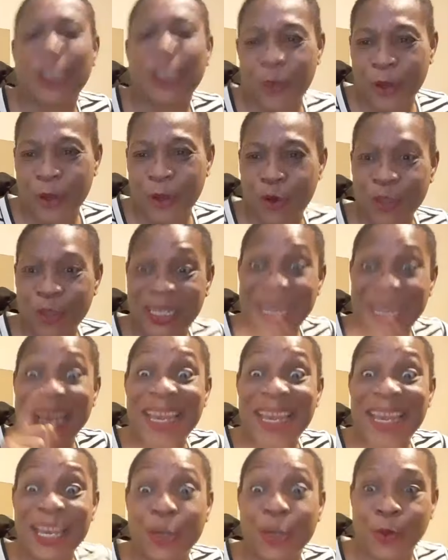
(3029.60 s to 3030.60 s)
with country and
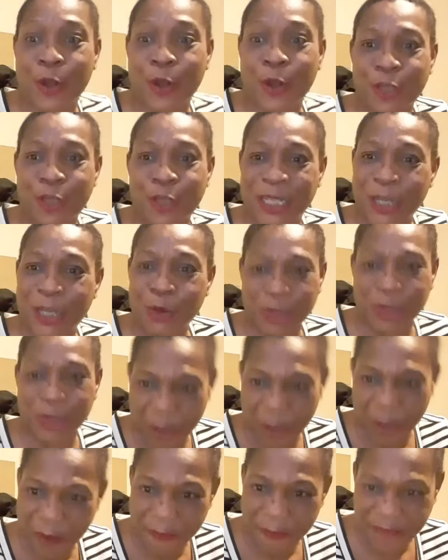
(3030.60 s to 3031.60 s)
lead with country Usai
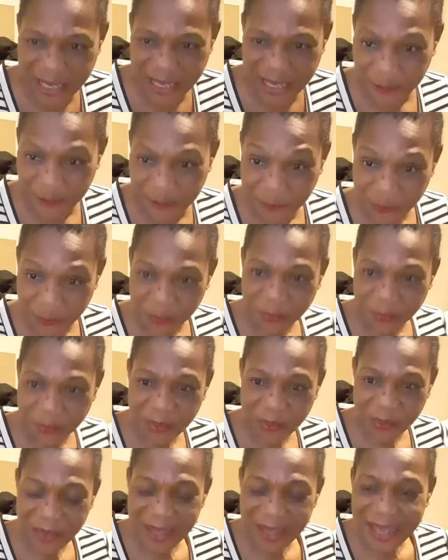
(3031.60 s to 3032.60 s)
Wambi.
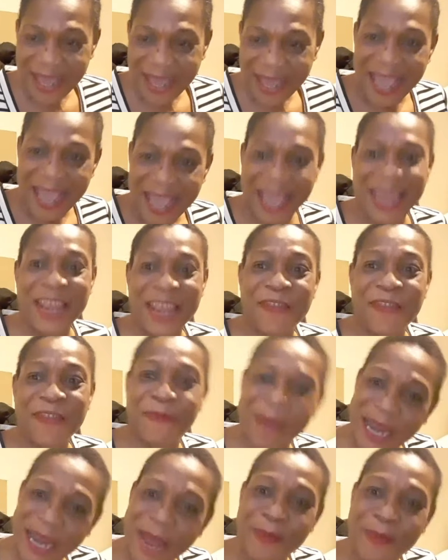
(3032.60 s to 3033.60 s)
And if
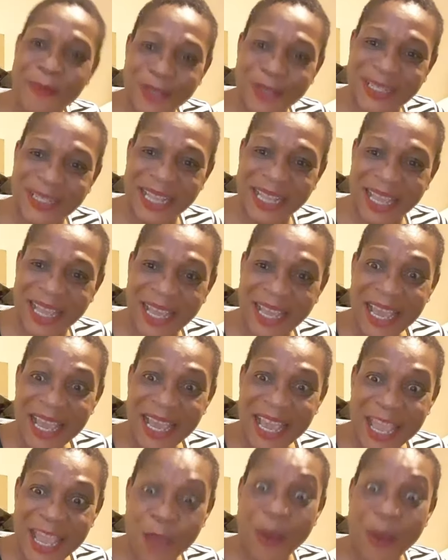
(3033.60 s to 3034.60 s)
Madam Bio say
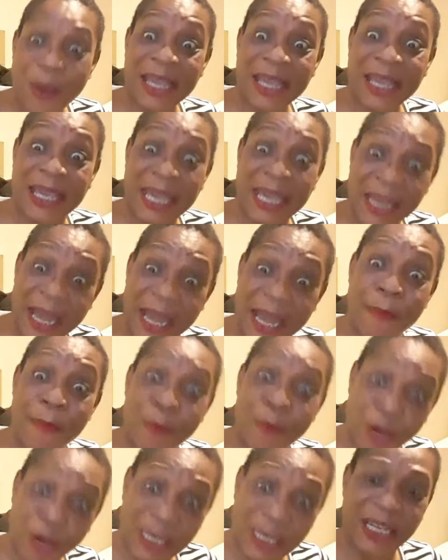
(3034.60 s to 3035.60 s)
he want kill and
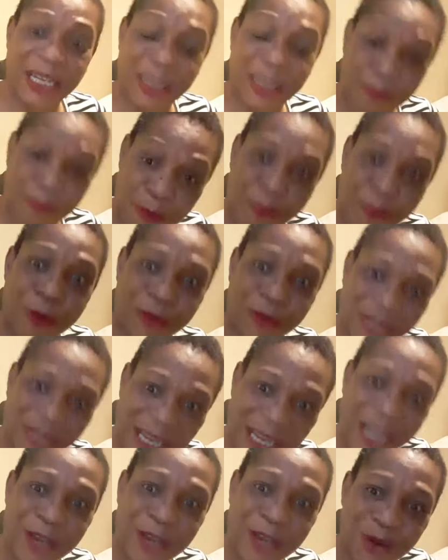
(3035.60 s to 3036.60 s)
murder the people of
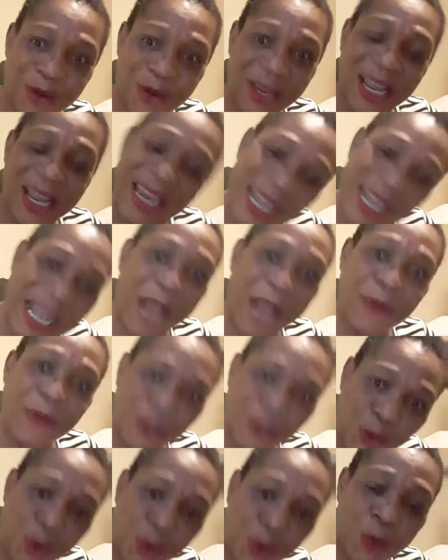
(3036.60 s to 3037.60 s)
Sierra Leone, like how we
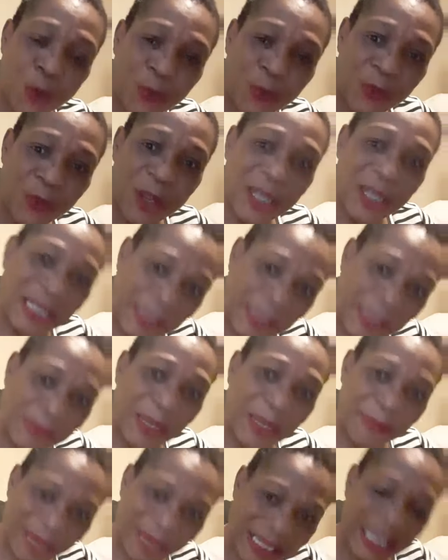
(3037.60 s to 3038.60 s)
do
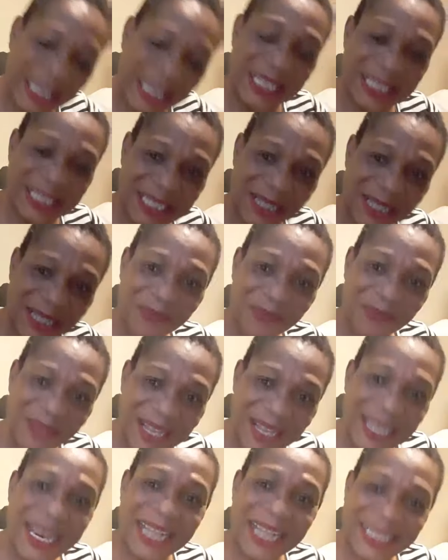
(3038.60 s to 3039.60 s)
September 6,
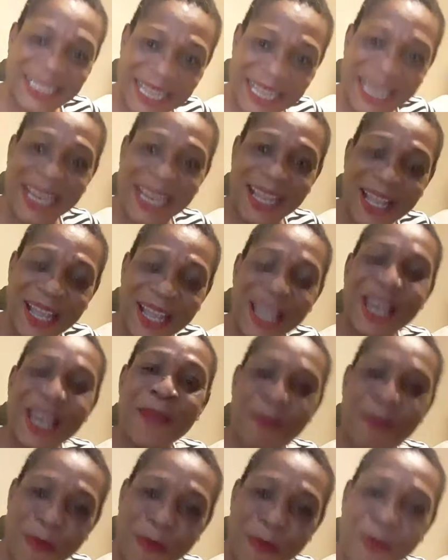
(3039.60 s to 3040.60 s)
that time the
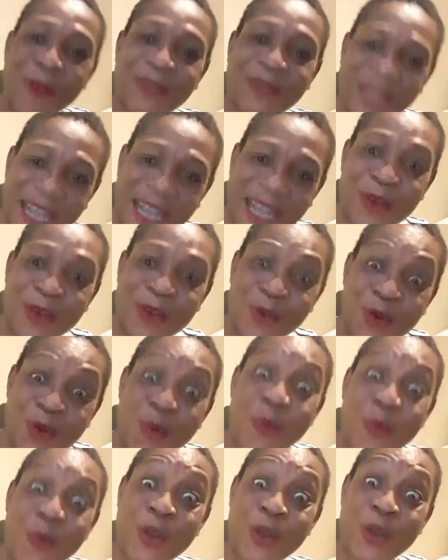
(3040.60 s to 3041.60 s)
people of Sierra Leone,
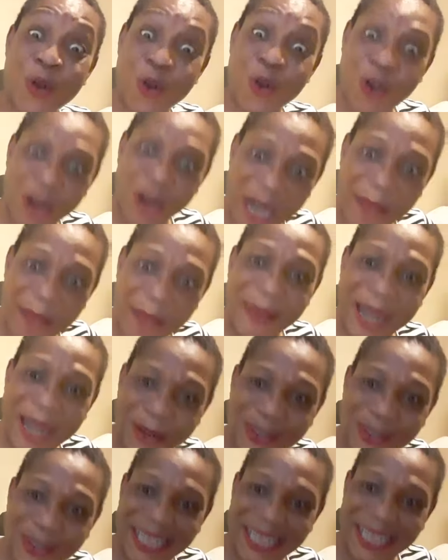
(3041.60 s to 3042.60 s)
we go run them
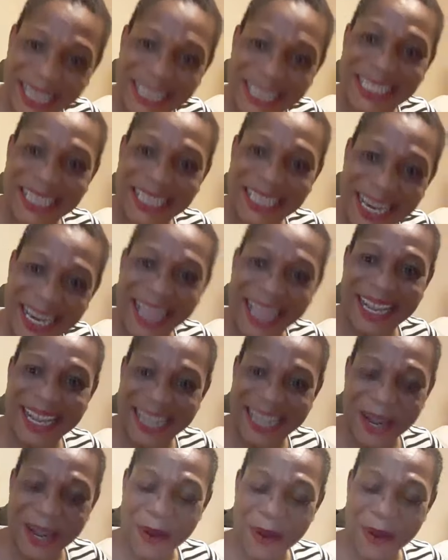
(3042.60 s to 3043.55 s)
out like a Sri Lanka.